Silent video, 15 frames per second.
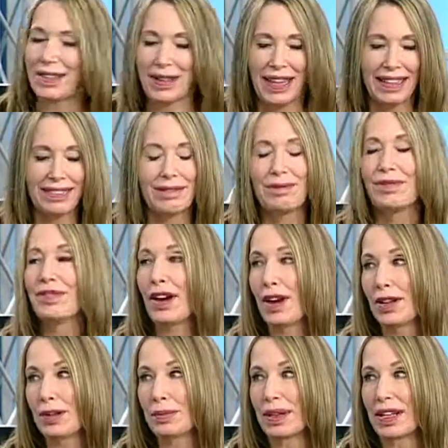Okay,
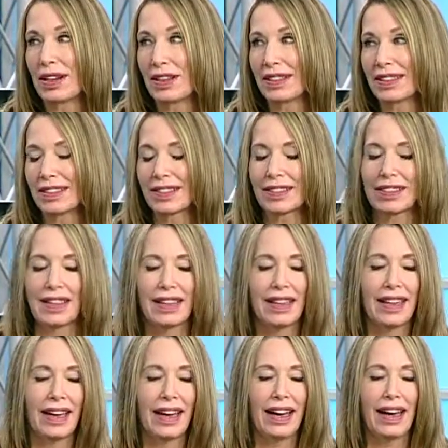follow me on this.
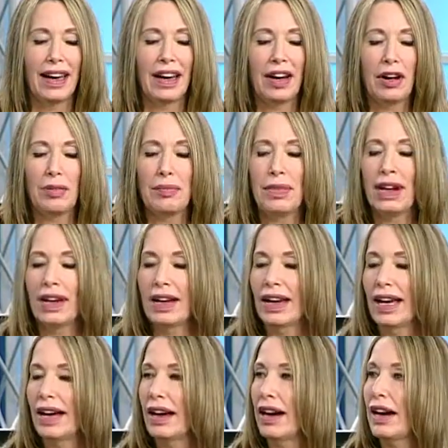
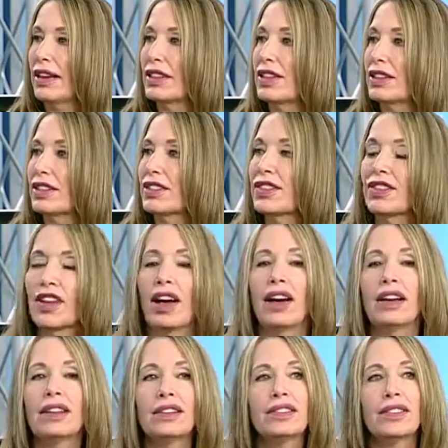The
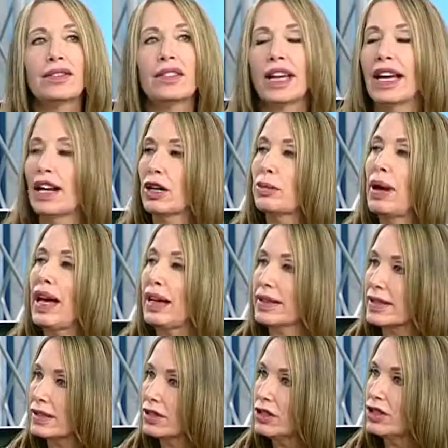size of the air
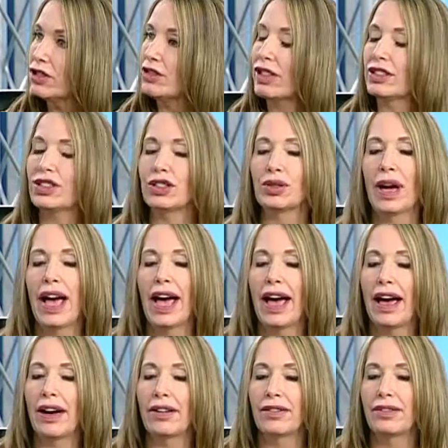passage that you
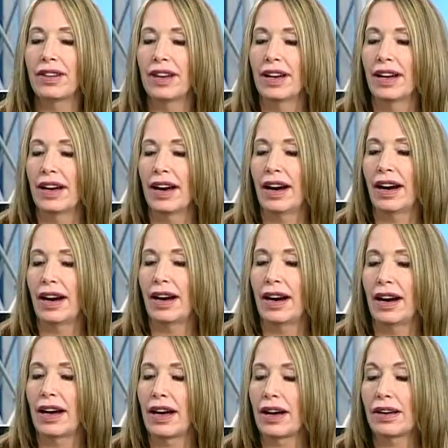have
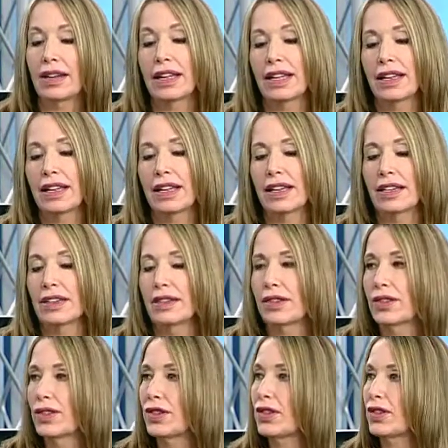
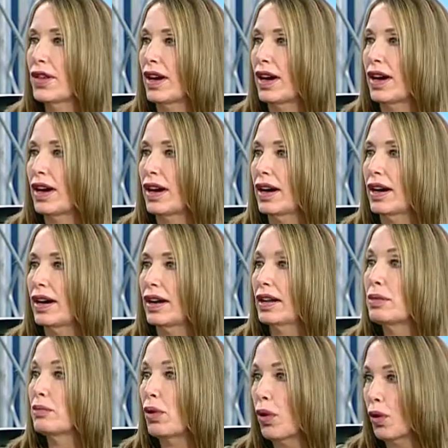is
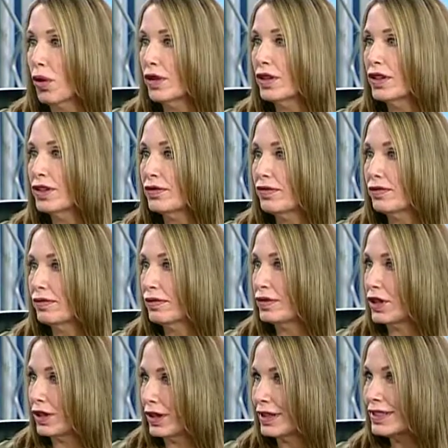important
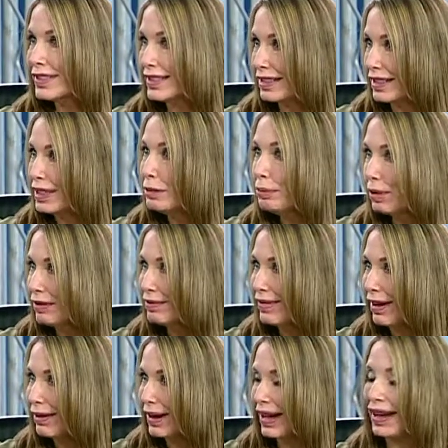during sleep,
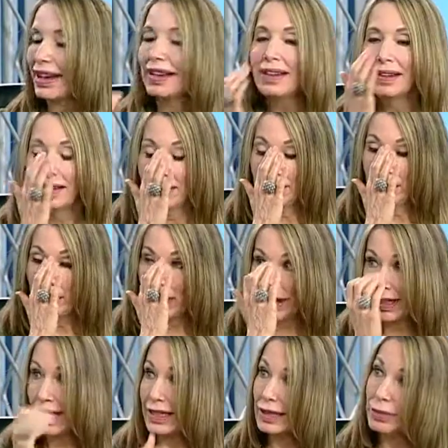okay? We want
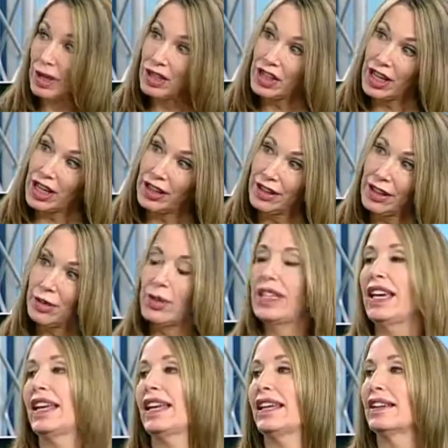to get as much air as we
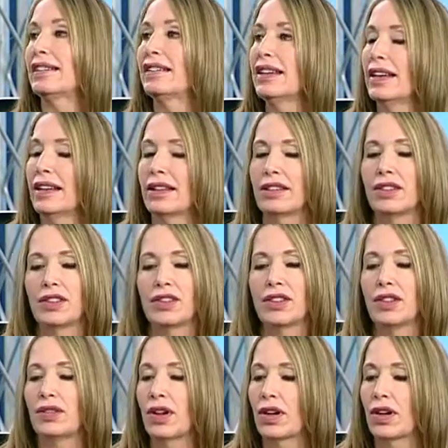can. You've